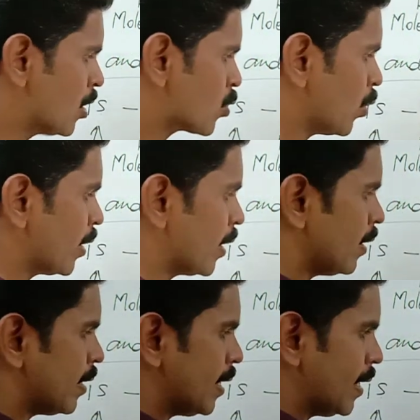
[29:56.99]
So
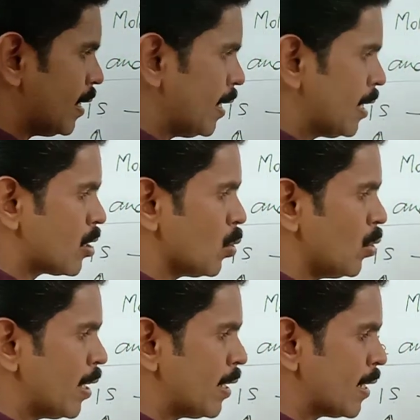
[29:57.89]
in DNA,
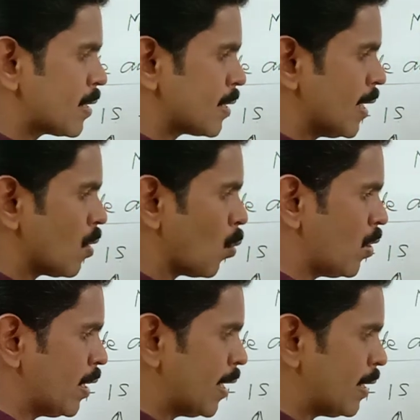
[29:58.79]
two end is there.
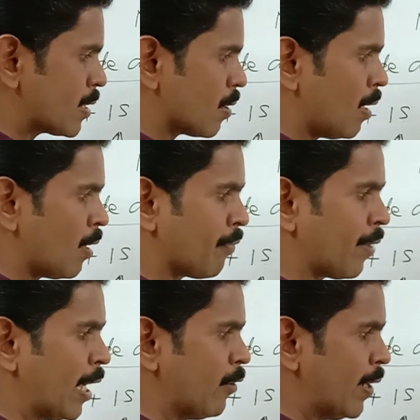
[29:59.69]
One end is called
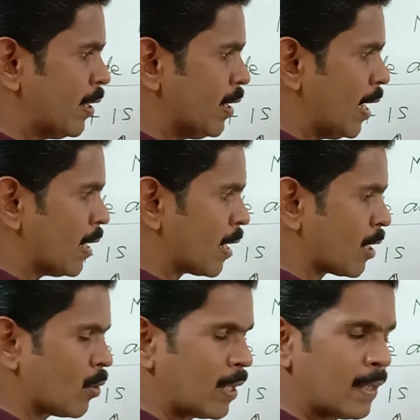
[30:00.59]
5 end and
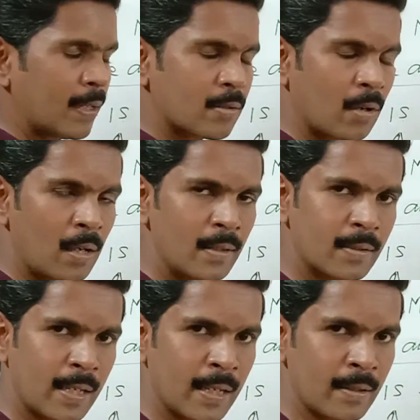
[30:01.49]
another one end is called
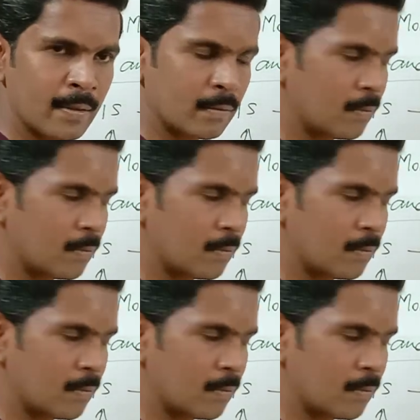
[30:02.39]
3 end.